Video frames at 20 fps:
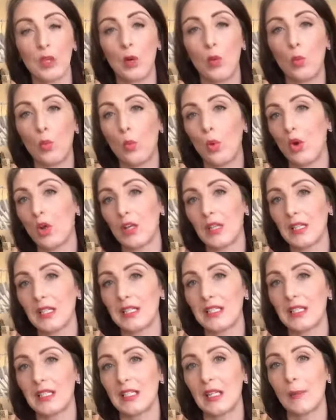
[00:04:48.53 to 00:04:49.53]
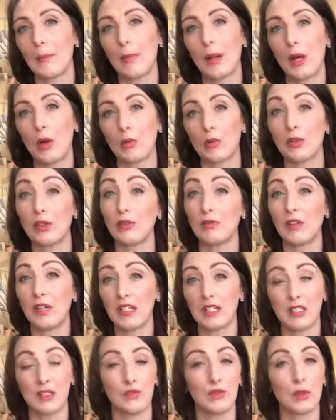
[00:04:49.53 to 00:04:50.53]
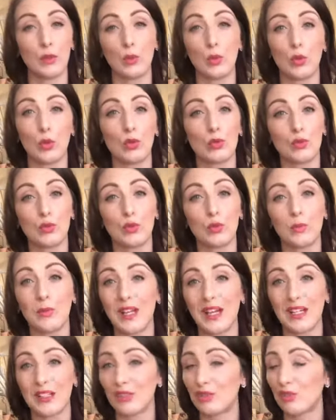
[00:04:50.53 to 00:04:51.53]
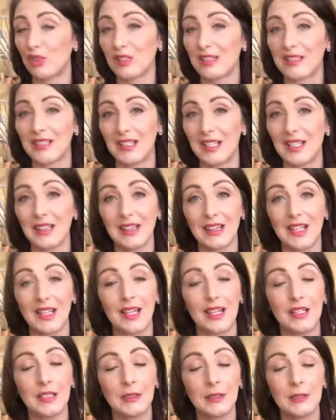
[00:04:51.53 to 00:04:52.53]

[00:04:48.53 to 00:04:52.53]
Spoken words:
What is it about the rest of your wardrobe that is just sitting there?